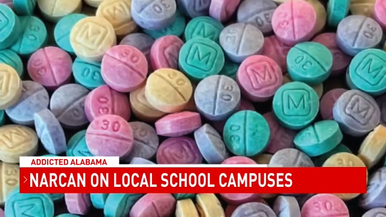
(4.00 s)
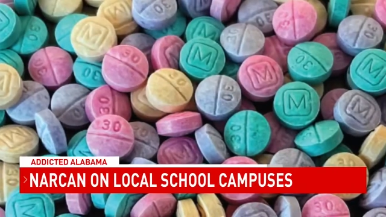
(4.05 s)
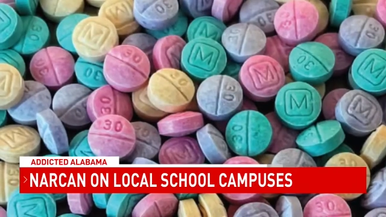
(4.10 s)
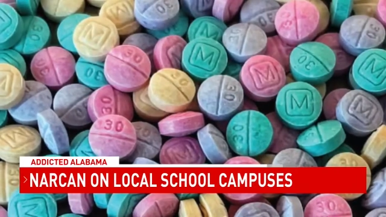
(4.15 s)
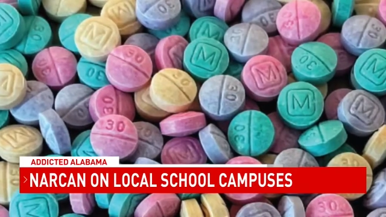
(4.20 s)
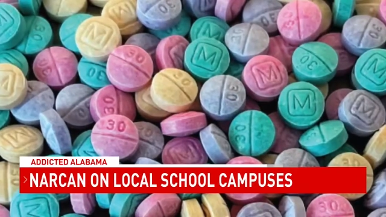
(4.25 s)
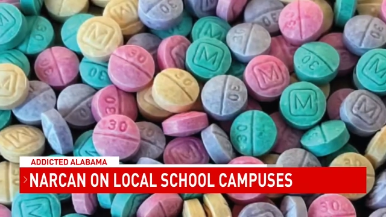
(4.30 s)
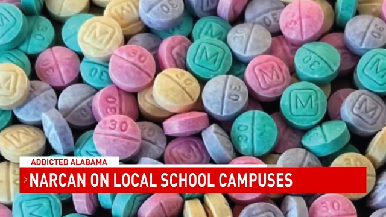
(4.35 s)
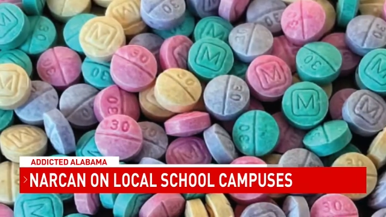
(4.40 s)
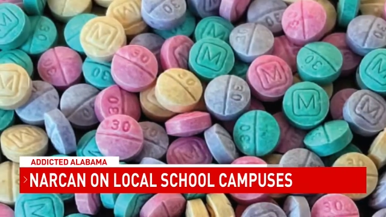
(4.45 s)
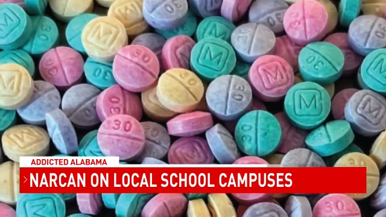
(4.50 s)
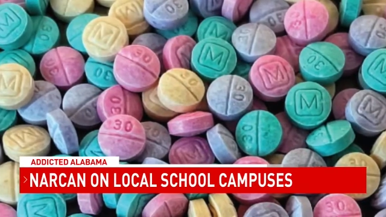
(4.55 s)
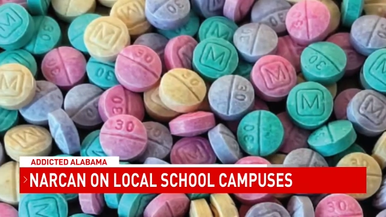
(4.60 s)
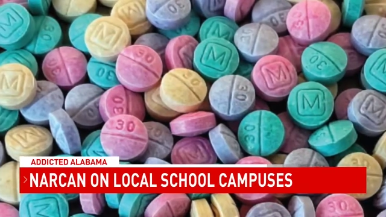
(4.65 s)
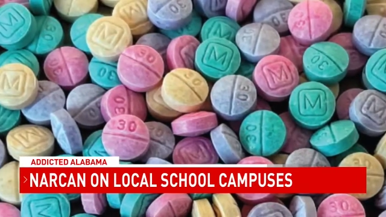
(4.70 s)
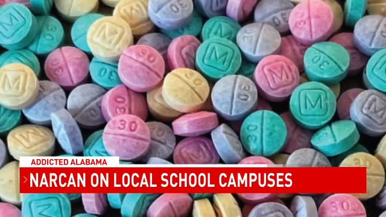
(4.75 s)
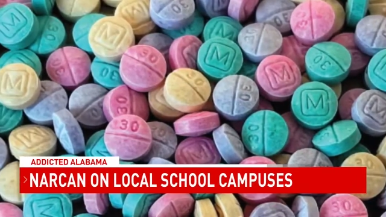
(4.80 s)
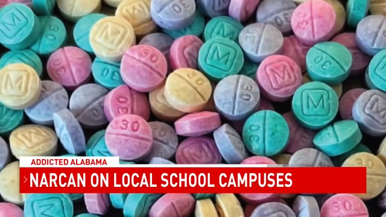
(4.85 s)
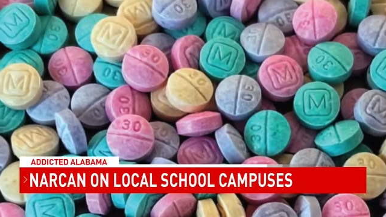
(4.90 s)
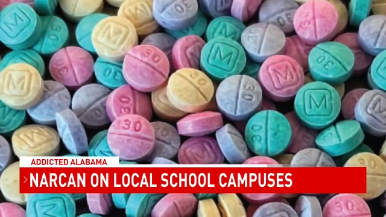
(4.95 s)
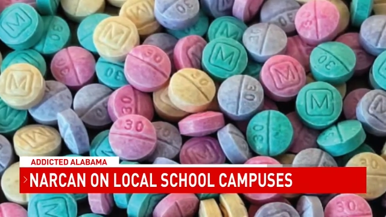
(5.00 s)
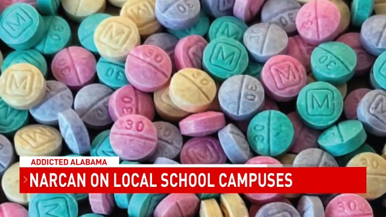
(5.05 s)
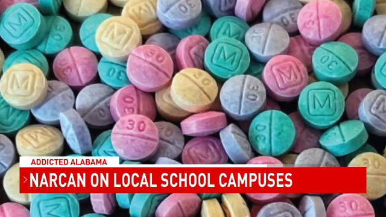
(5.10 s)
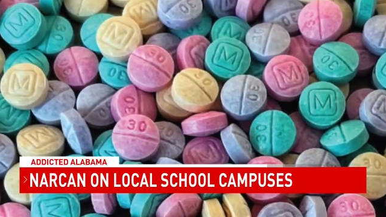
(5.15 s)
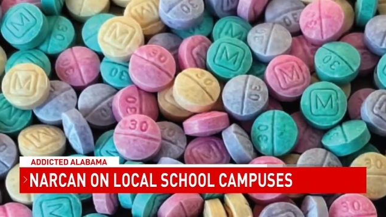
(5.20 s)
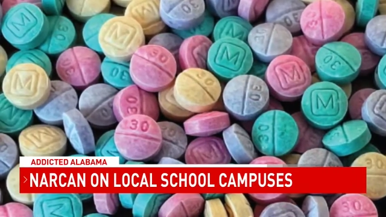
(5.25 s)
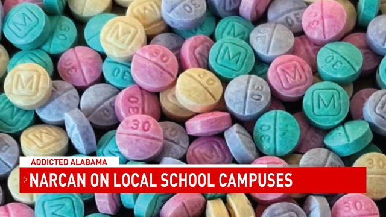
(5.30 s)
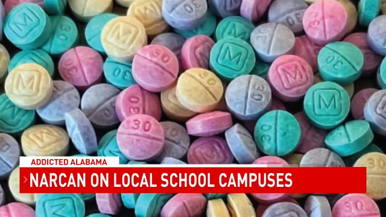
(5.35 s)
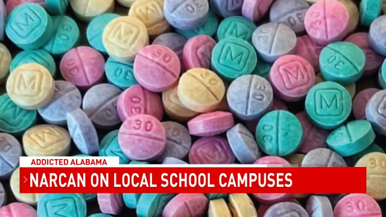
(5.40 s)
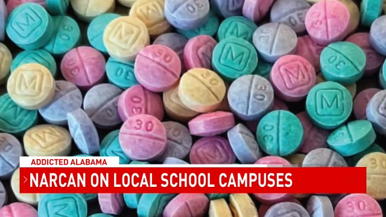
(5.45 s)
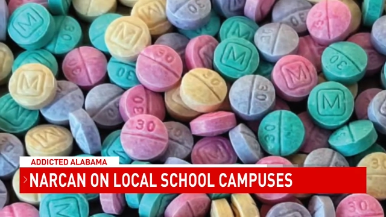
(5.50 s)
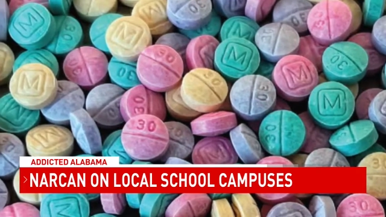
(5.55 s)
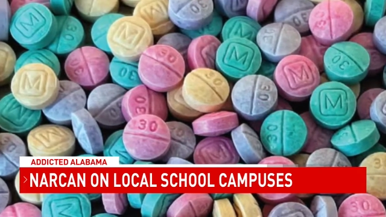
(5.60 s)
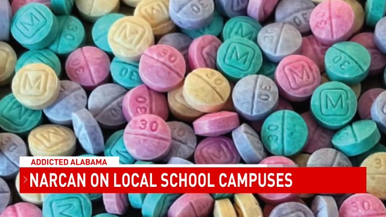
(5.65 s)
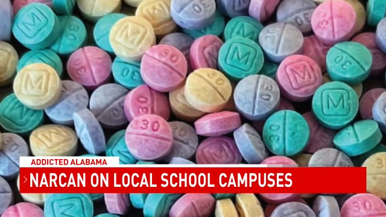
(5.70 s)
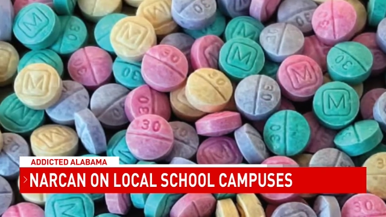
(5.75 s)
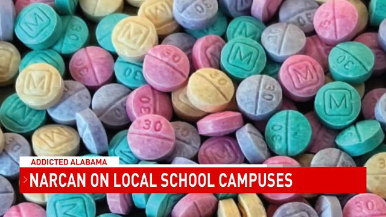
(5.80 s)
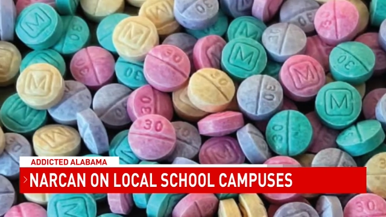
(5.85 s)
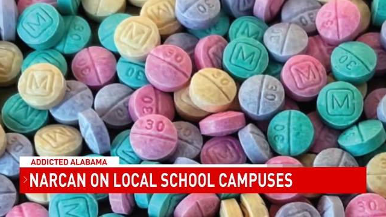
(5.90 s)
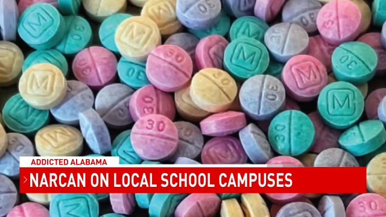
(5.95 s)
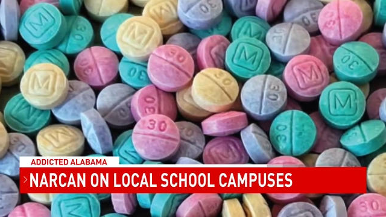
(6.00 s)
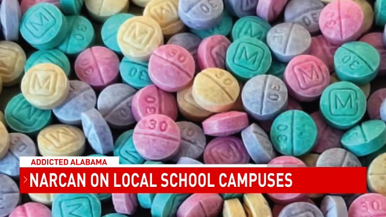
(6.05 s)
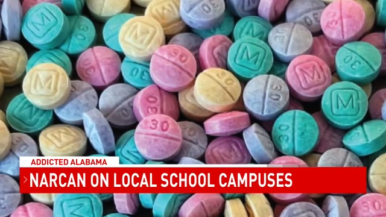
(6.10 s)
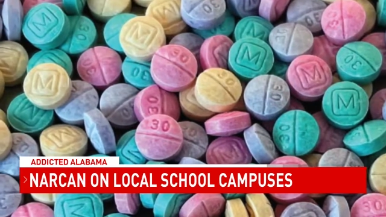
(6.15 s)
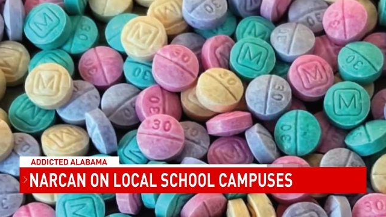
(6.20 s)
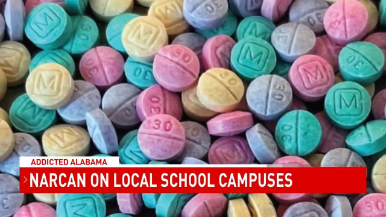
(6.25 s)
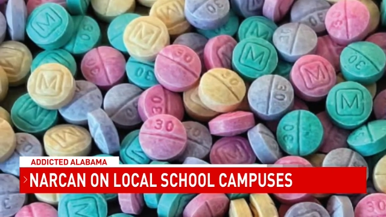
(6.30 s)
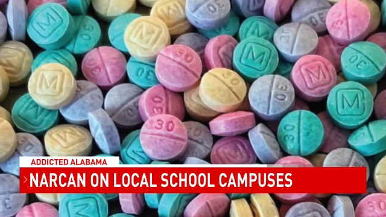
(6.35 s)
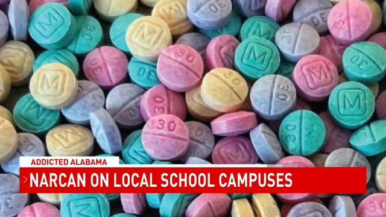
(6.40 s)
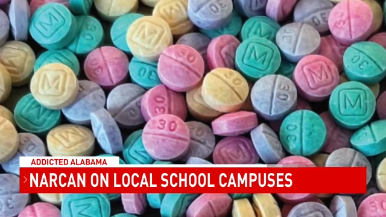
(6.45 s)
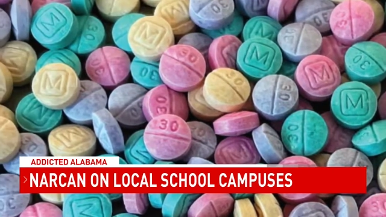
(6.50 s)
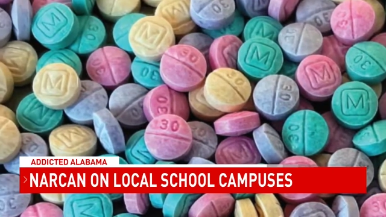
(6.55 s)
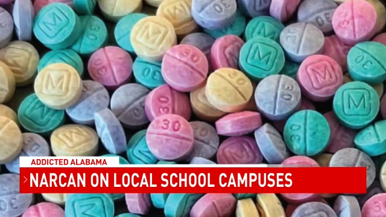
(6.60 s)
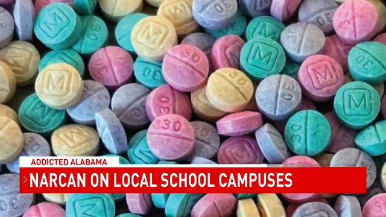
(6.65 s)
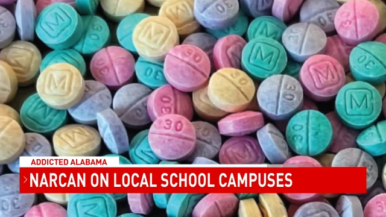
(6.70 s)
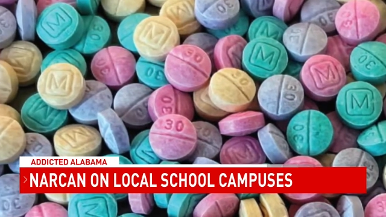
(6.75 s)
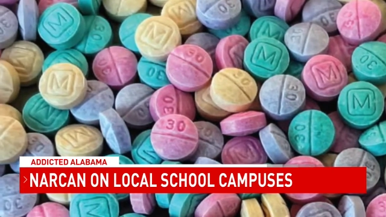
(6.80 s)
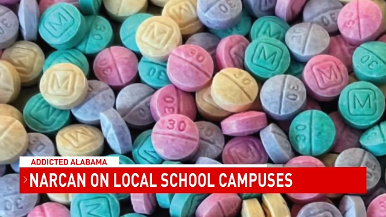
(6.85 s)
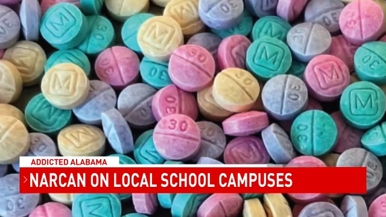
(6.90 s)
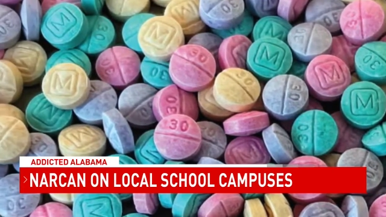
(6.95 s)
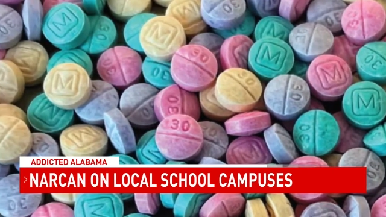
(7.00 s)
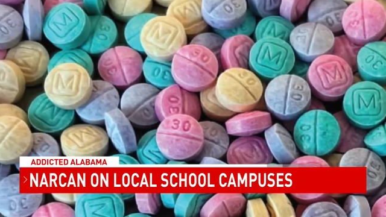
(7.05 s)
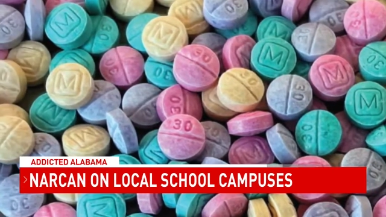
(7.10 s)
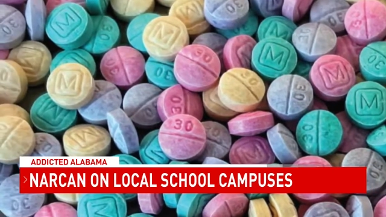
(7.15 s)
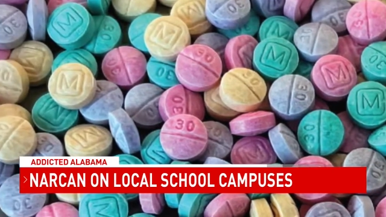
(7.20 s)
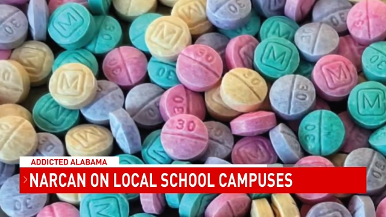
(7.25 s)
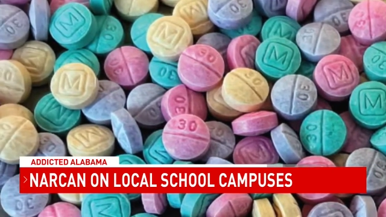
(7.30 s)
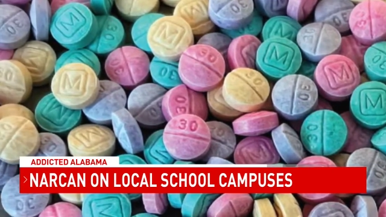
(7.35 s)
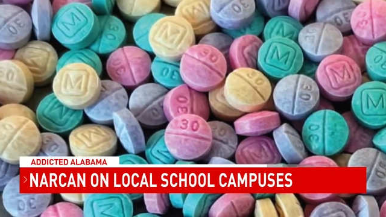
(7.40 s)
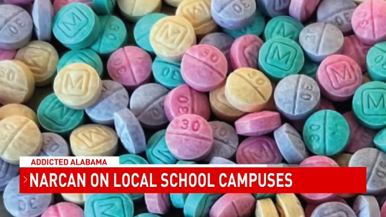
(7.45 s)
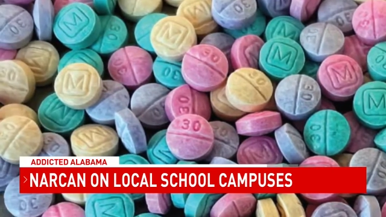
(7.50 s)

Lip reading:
(no speaker visible)